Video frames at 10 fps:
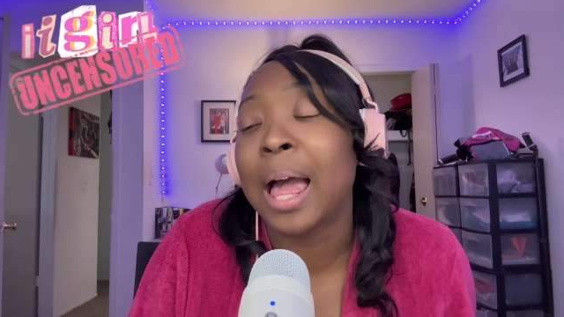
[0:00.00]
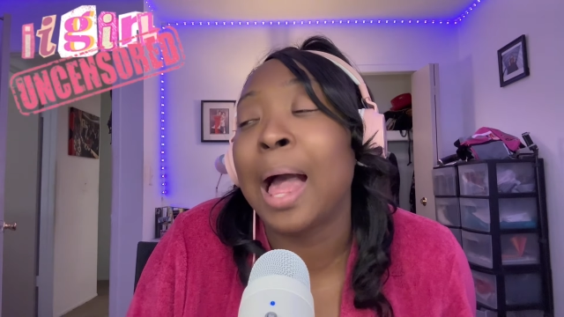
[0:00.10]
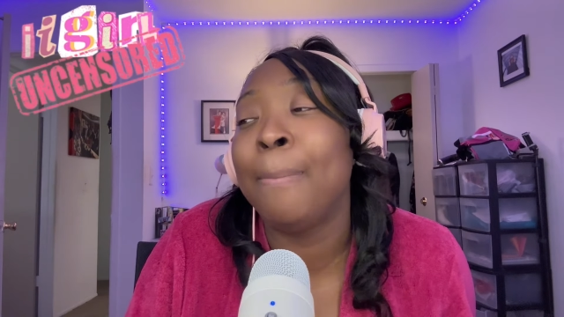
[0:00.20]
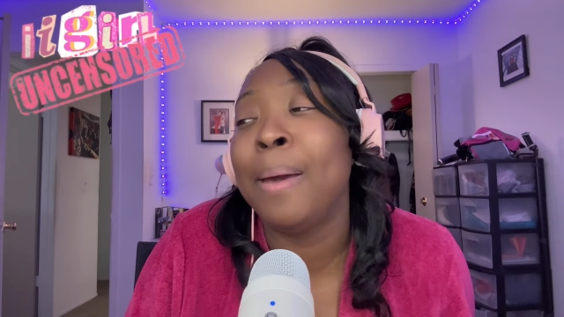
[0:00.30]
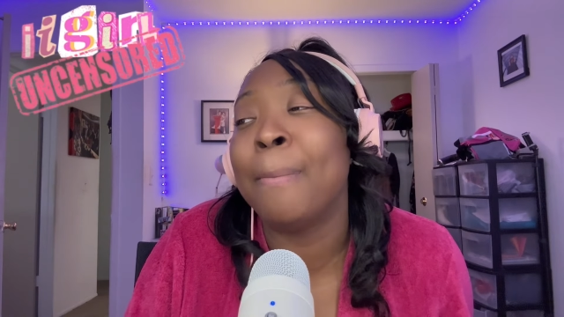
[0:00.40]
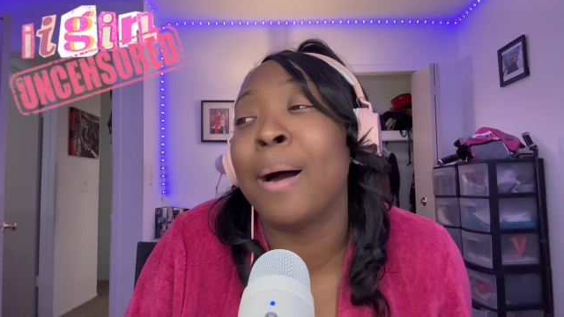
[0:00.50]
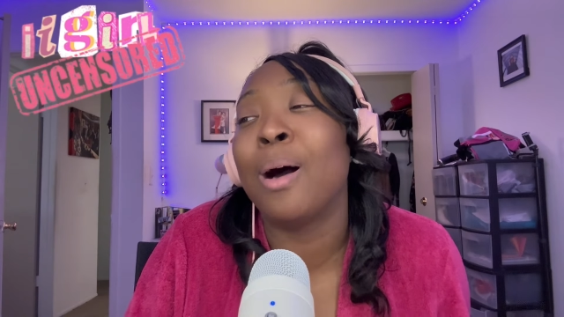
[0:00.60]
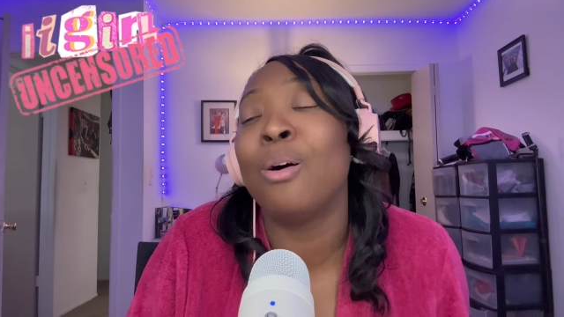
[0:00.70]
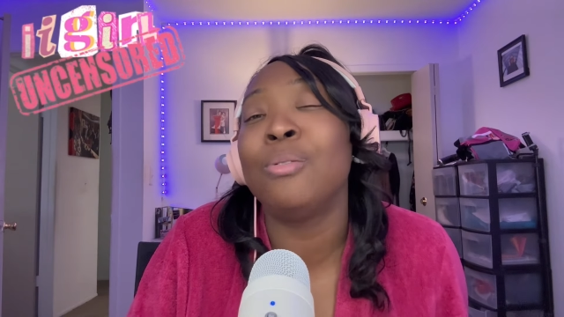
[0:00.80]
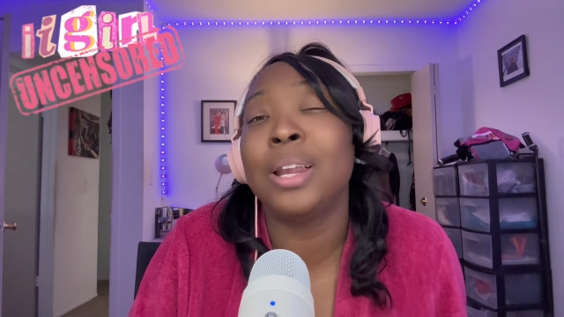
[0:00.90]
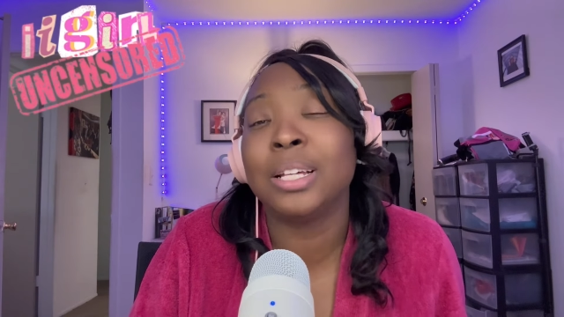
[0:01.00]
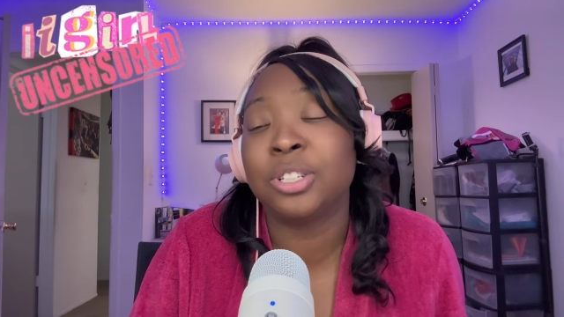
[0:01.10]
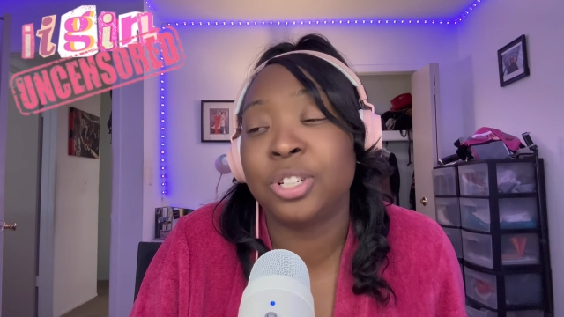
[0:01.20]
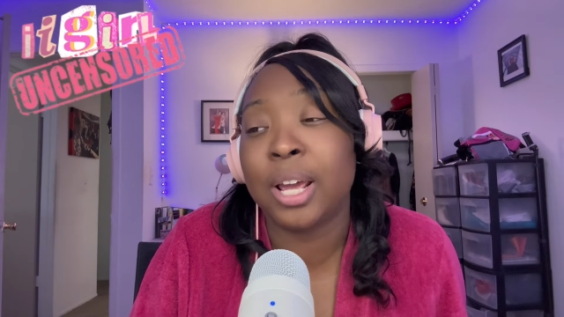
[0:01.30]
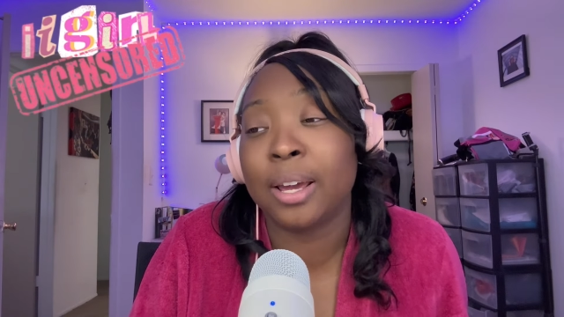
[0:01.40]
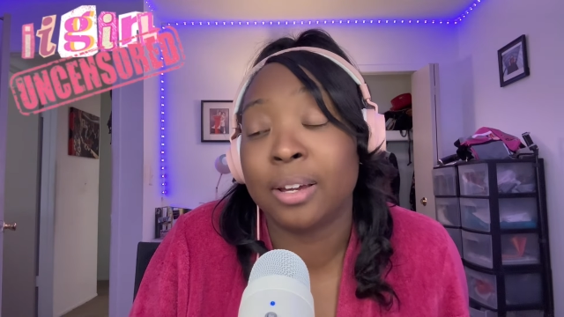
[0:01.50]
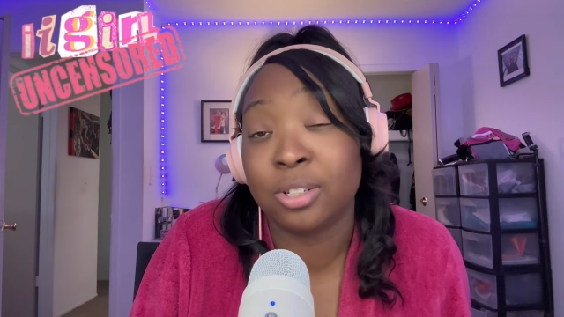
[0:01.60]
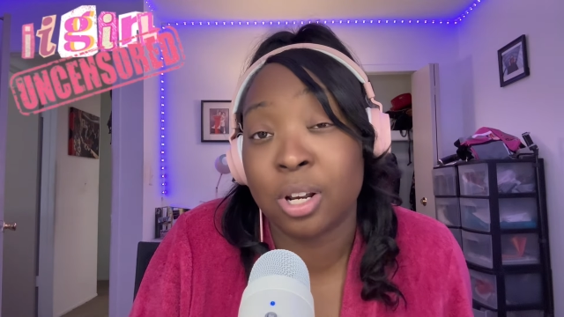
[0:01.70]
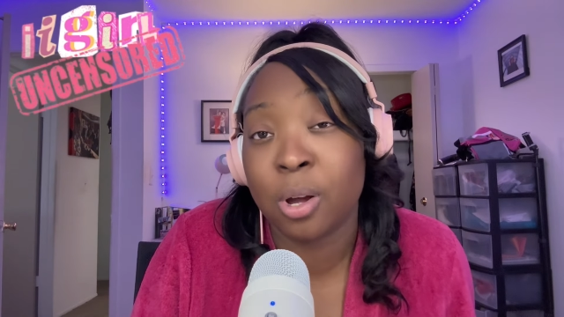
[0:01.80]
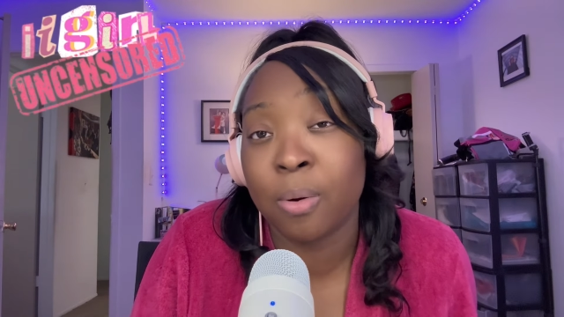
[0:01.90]
I bet my whole next check,
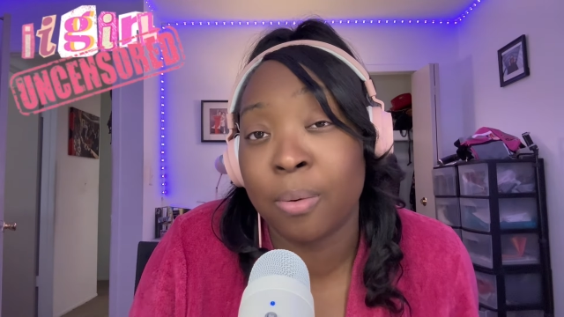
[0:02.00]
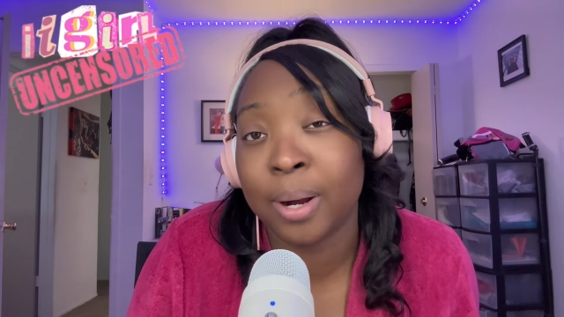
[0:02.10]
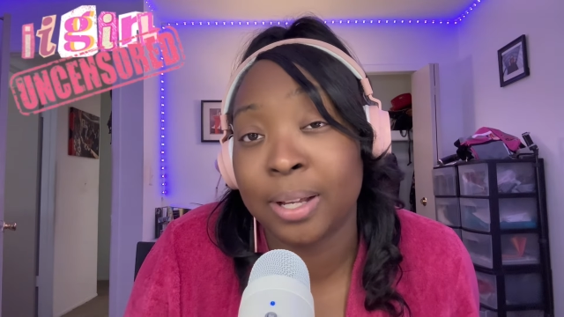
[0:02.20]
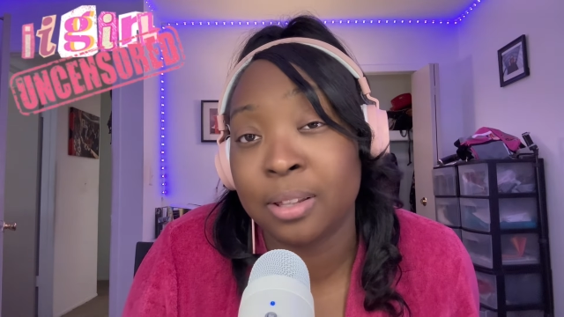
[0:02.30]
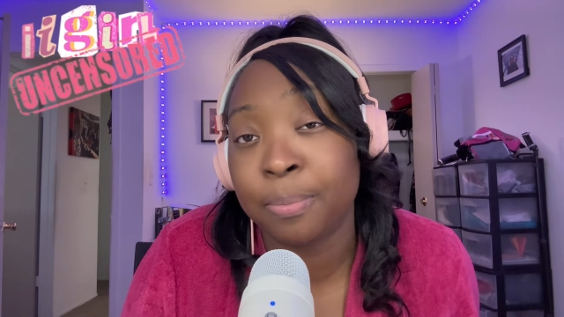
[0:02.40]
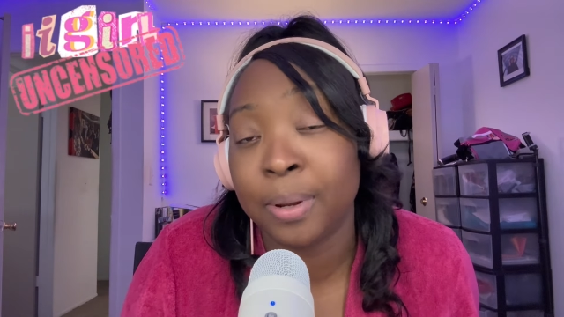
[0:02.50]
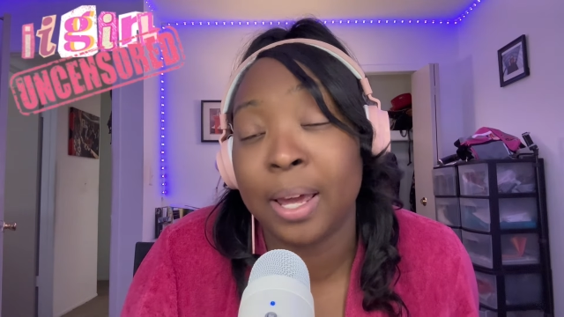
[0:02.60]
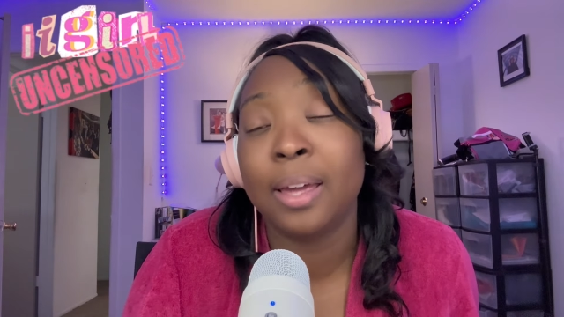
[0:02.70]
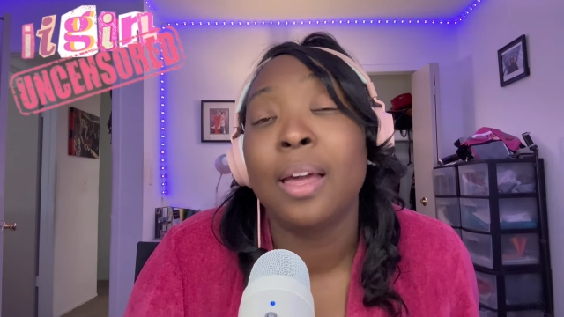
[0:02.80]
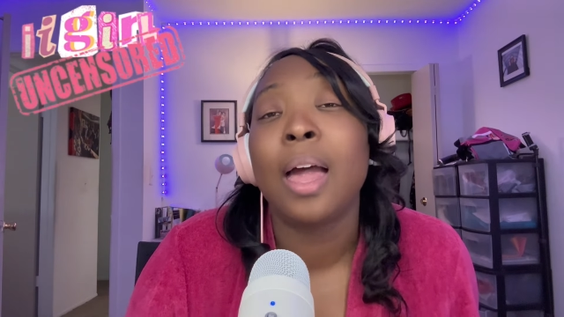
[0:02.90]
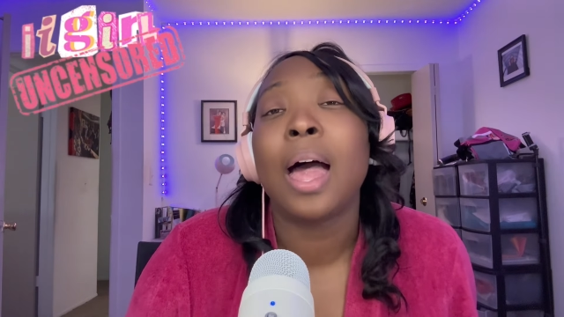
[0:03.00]
because y'all know where I work at the plant.